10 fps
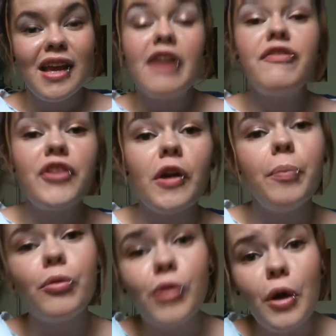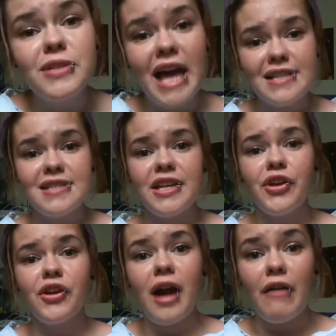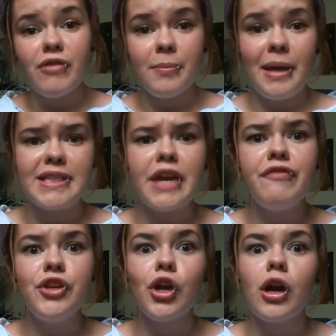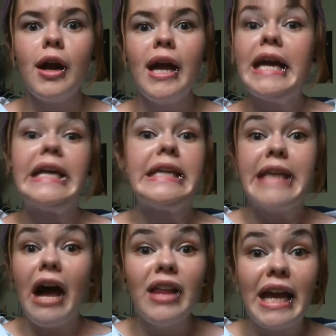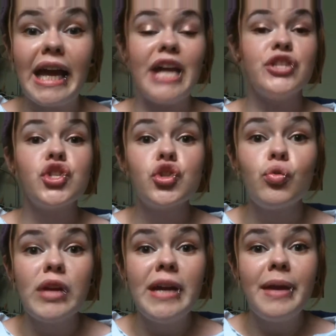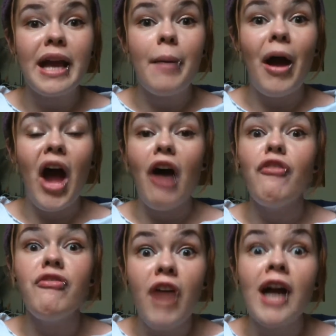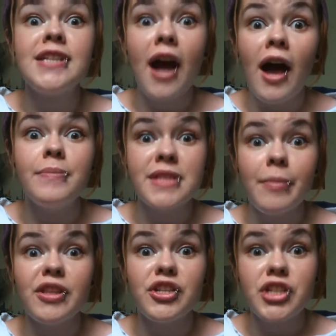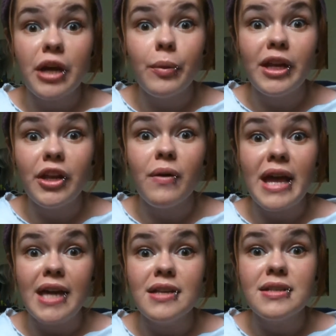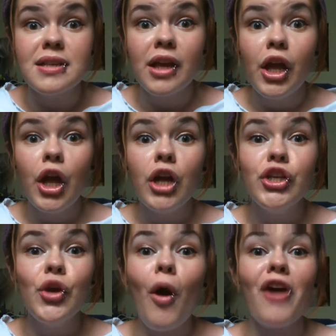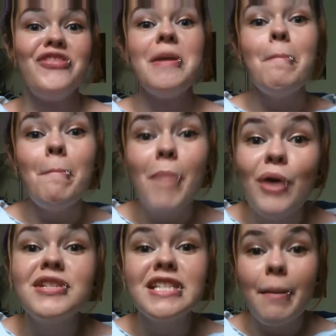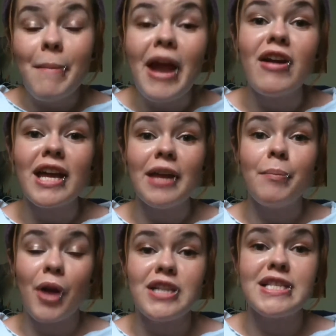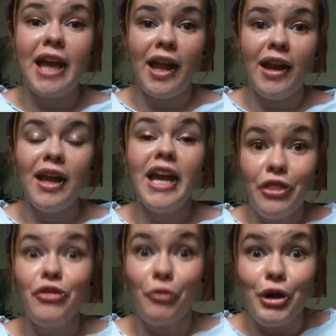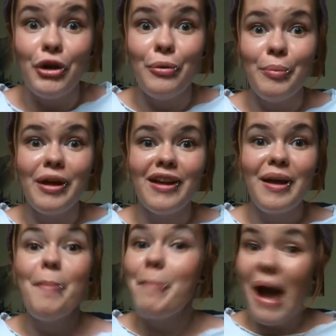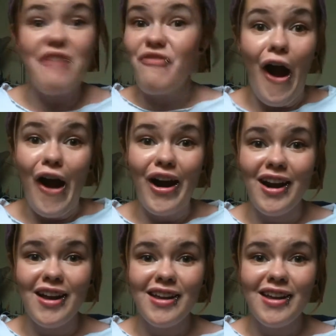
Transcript: If you're protesting your government, if you're yelling and screaming about how fucked up some of the shit we do is, you are the most American person in the room, by far.